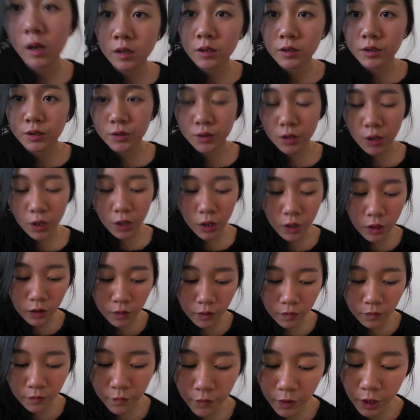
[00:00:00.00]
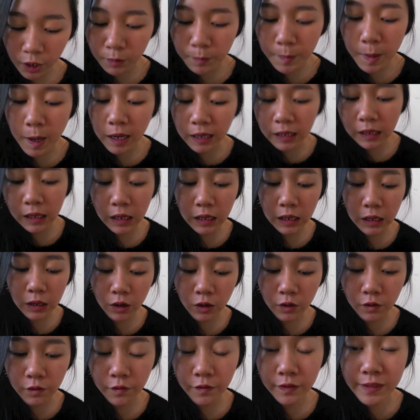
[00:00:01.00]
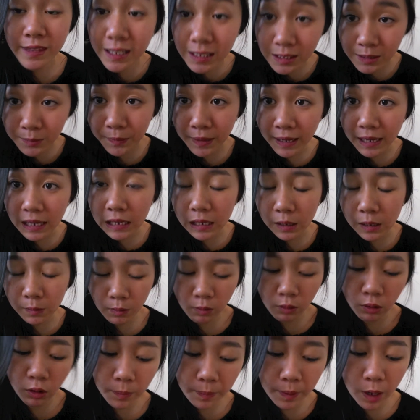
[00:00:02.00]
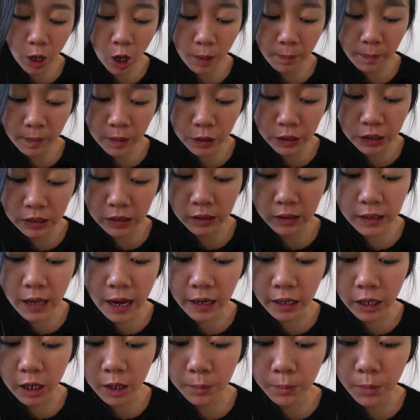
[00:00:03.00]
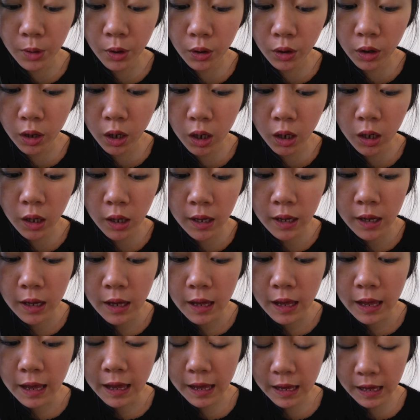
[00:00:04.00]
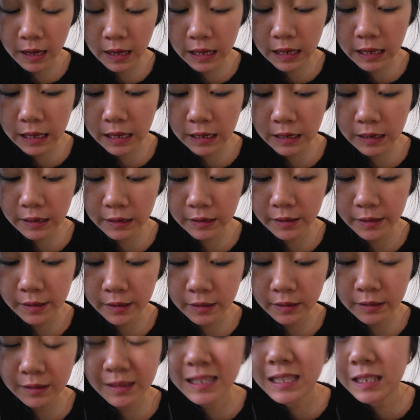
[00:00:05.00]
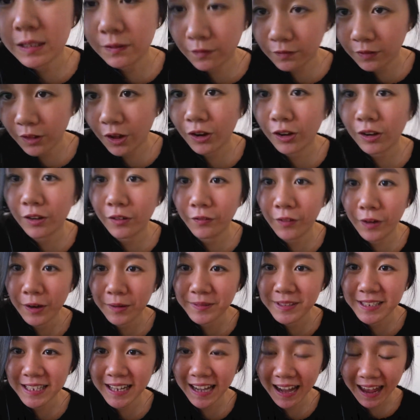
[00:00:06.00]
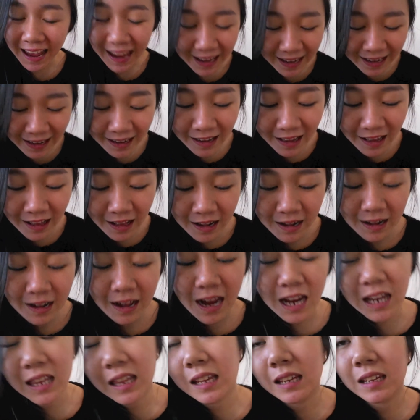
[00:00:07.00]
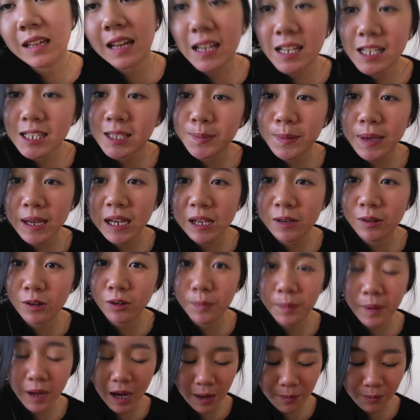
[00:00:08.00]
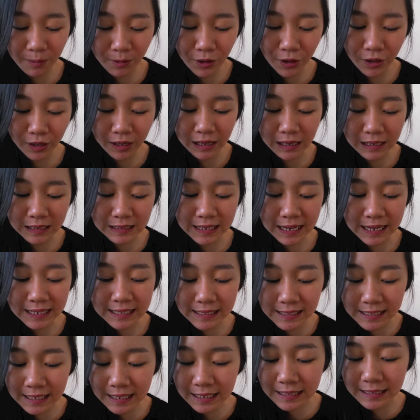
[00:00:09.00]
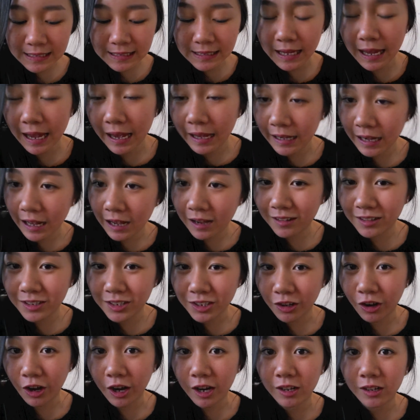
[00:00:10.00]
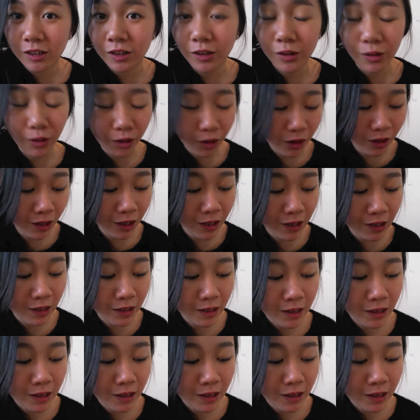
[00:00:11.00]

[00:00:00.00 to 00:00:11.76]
So for the remaining of this week, we will be uploading the Gangnam haul and this vlog from today. And then next week, we'll be uploading day six and our Australian haul.